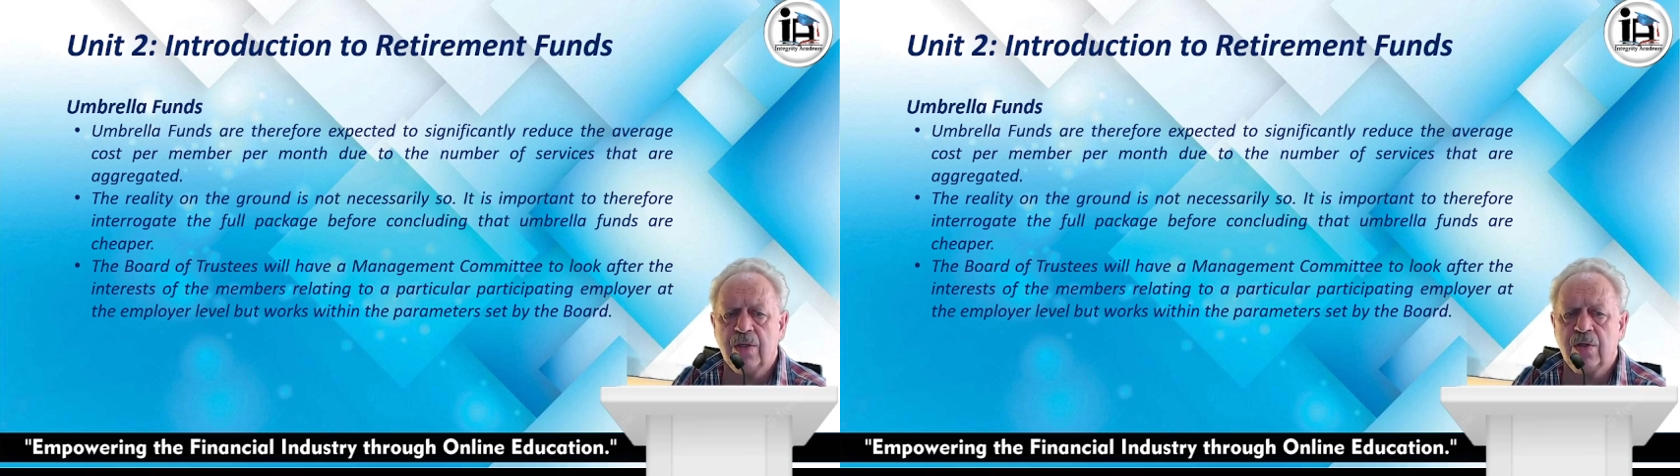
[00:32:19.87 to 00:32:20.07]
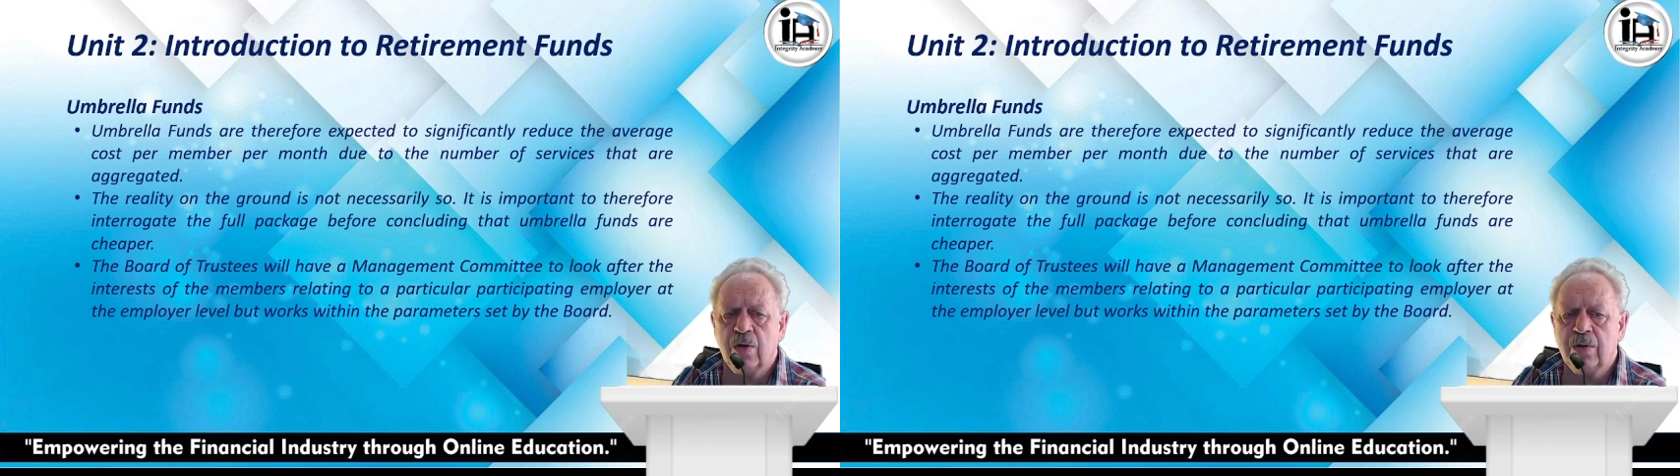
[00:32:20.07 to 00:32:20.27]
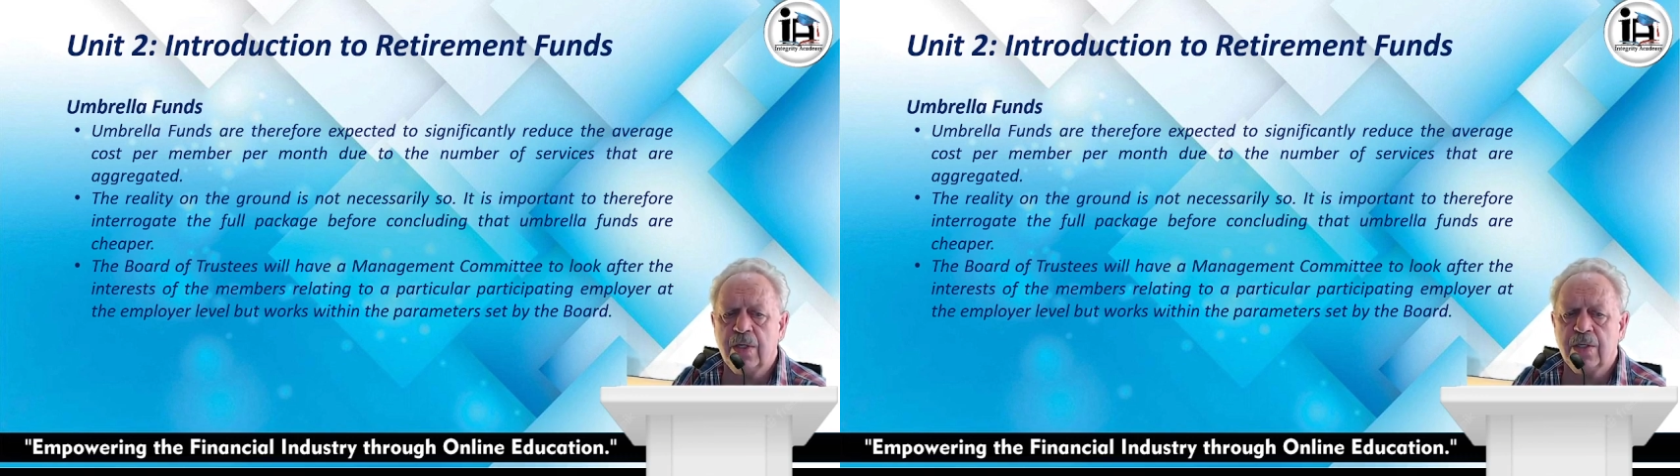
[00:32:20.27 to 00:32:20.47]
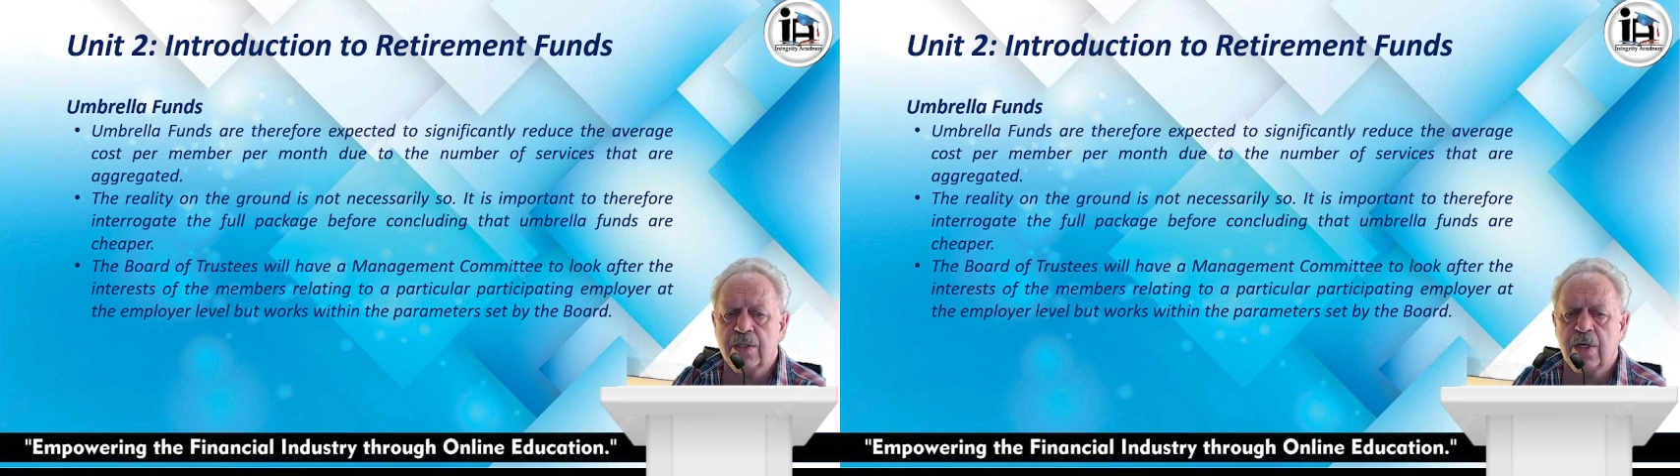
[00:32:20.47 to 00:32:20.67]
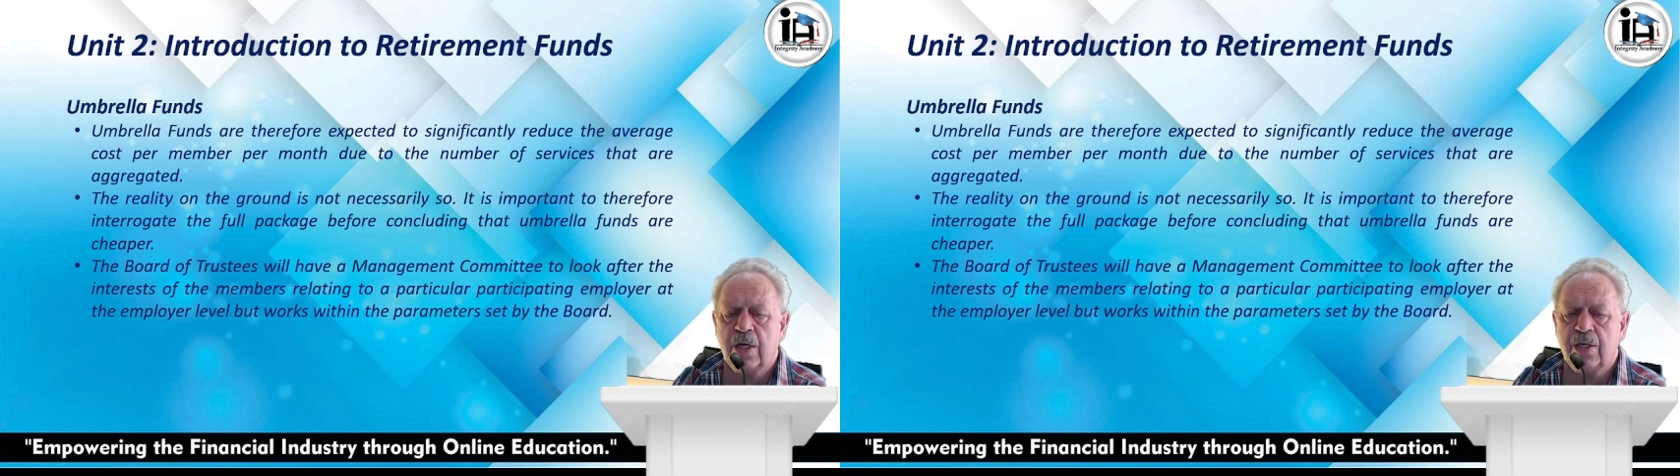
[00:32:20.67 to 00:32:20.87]
is not
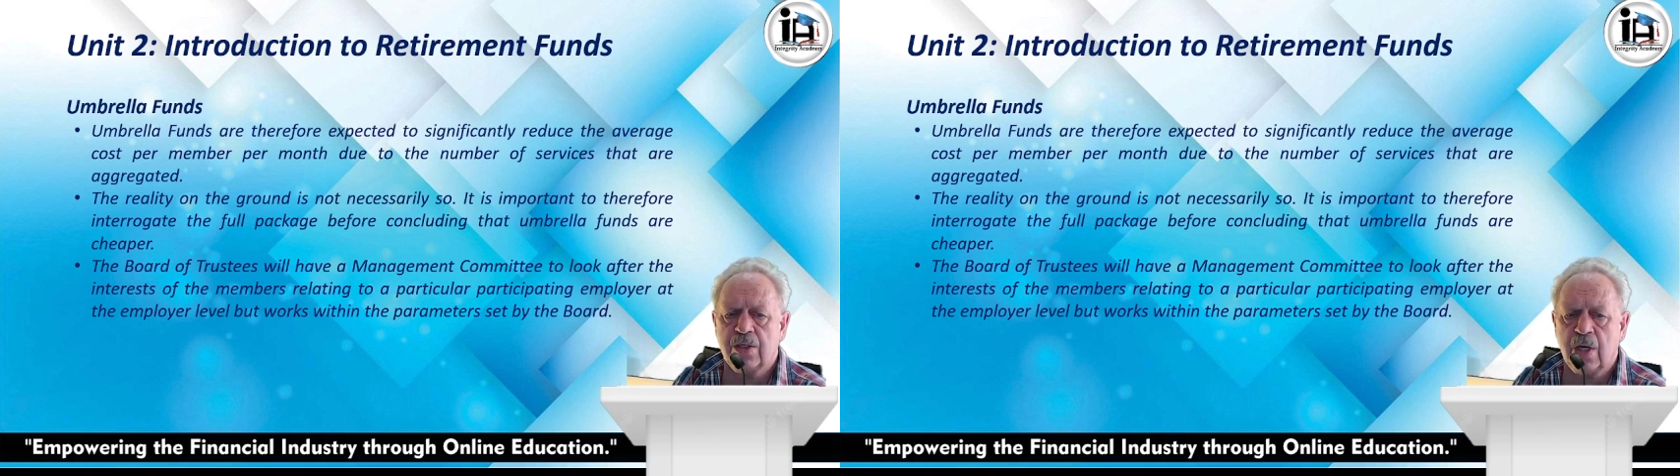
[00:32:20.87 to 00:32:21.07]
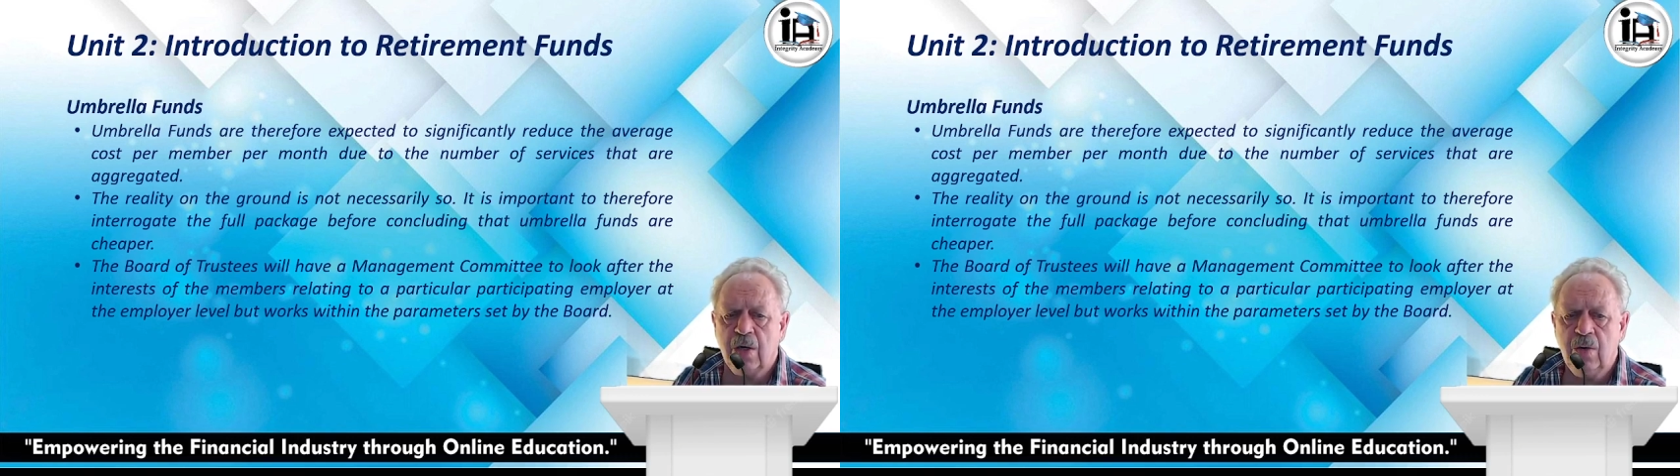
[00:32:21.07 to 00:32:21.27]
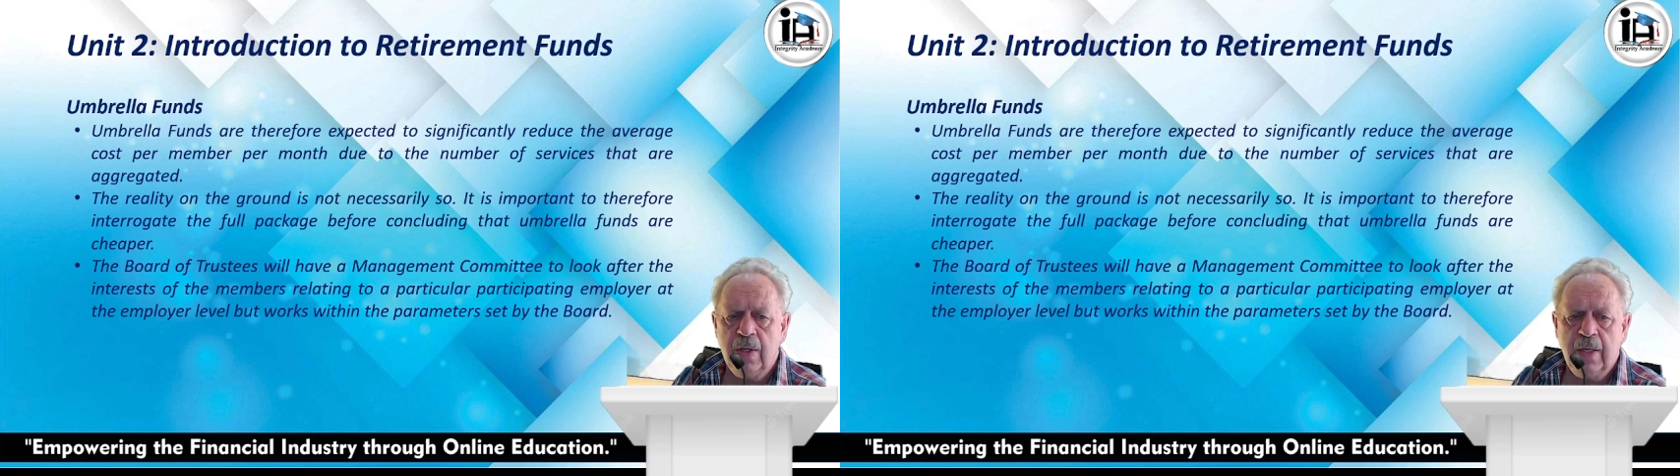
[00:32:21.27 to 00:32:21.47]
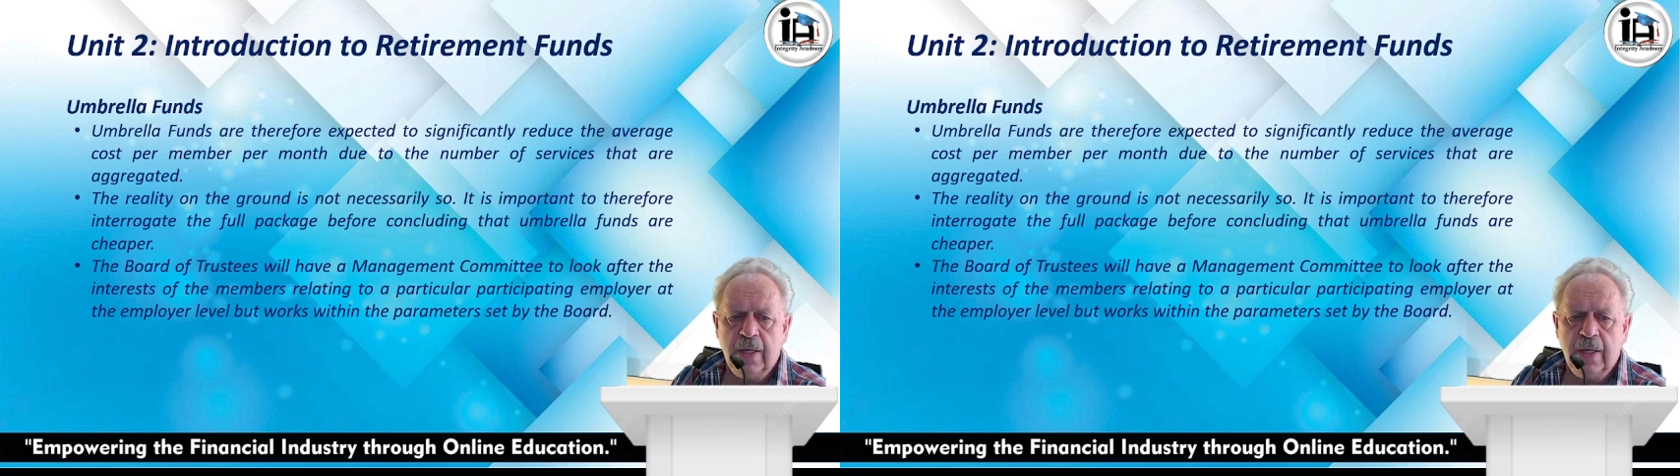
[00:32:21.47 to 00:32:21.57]
necessarily so.